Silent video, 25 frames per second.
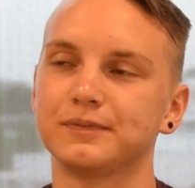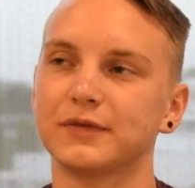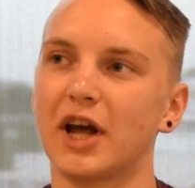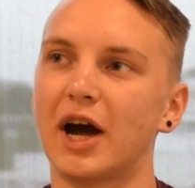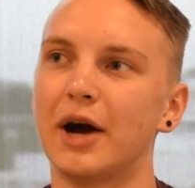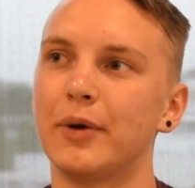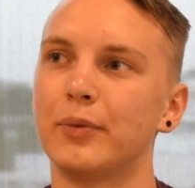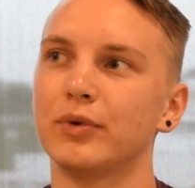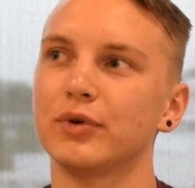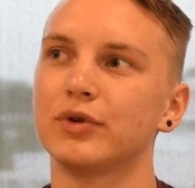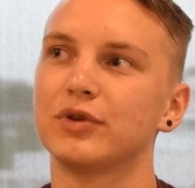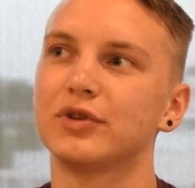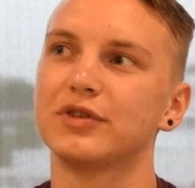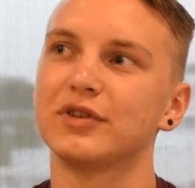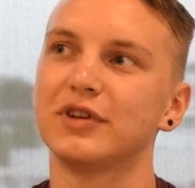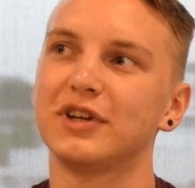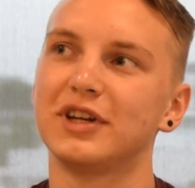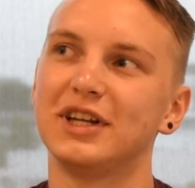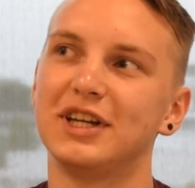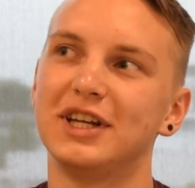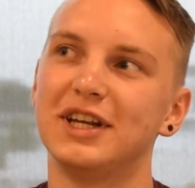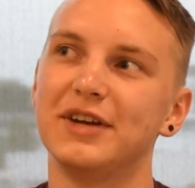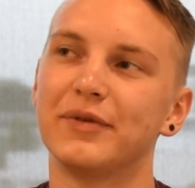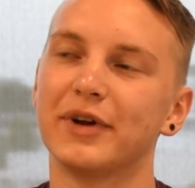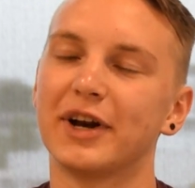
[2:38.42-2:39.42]
I would
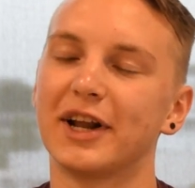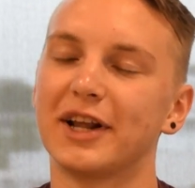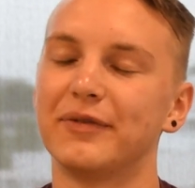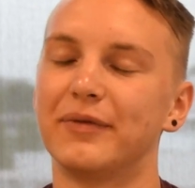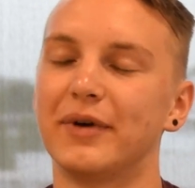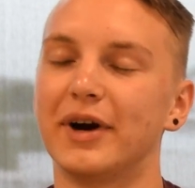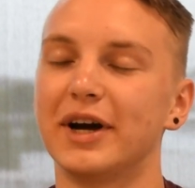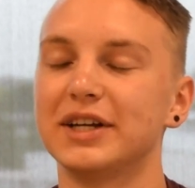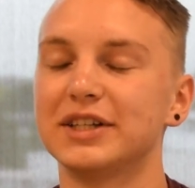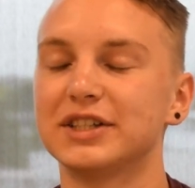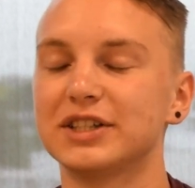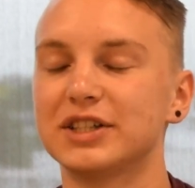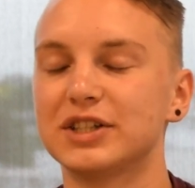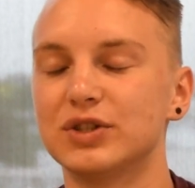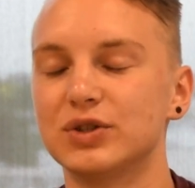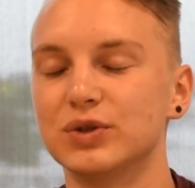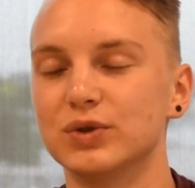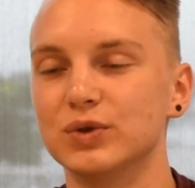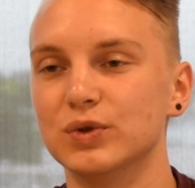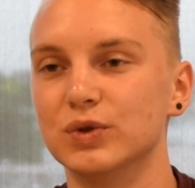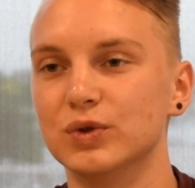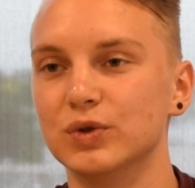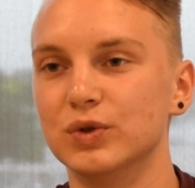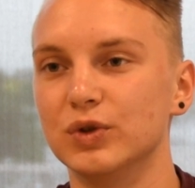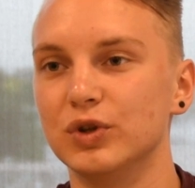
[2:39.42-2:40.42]
give an advice to
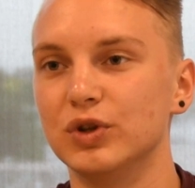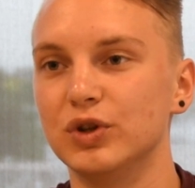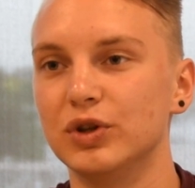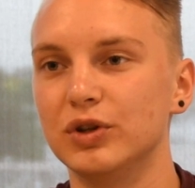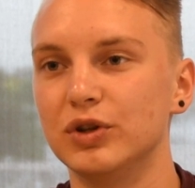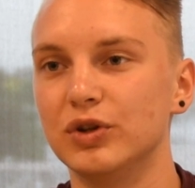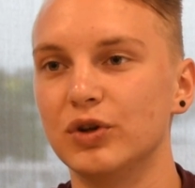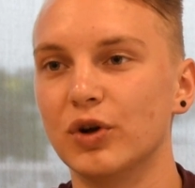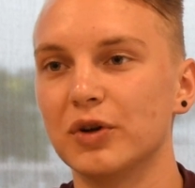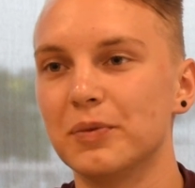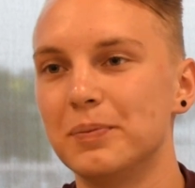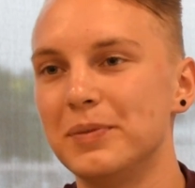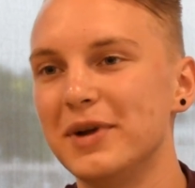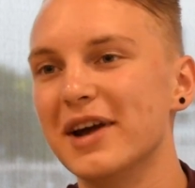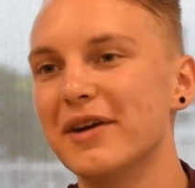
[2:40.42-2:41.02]
not